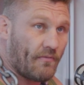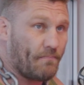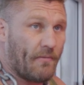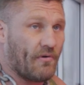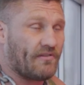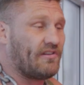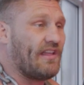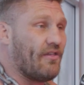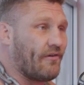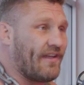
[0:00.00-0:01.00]
People
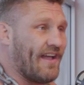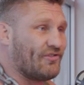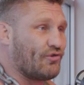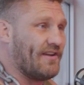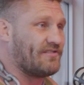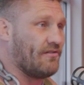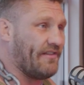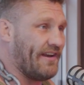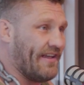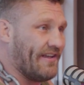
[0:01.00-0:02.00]
either can't trace their
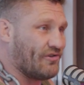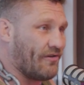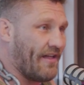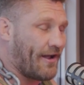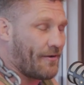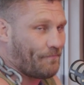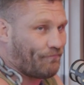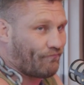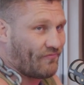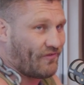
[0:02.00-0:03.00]
lineage or like
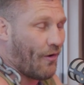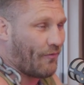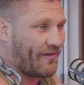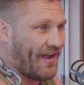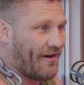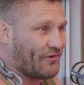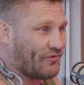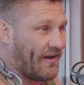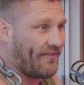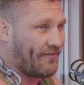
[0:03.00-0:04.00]
don't care to
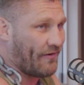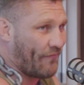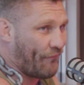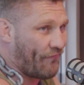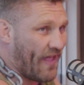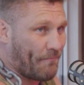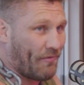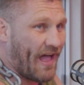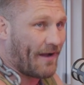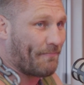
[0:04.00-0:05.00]
trace their fake
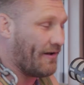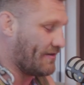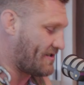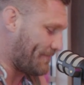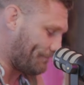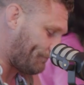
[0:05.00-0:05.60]
black belts.